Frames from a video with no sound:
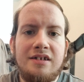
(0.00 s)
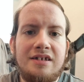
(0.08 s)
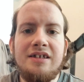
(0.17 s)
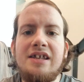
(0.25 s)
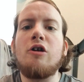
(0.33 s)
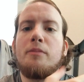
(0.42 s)

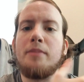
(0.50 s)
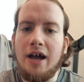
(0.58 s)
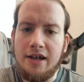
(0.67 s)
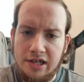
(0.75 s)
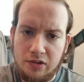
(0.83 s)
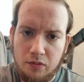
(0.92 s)

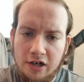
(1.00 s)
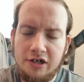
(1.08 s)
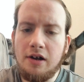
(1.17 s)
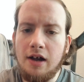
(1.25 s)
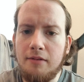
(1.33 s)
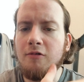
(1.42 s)
nearby is
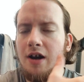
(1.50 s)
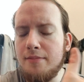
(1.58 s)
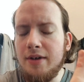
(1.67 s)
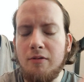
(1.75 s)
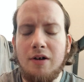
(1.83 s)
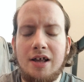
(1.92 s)
what I
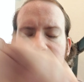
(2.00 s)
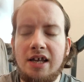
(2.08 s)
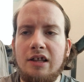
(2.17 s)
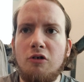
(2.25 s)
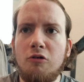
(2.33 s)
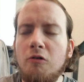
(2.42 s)
mean when I say
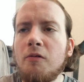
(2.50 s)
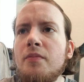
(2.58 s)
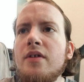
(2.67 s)
local.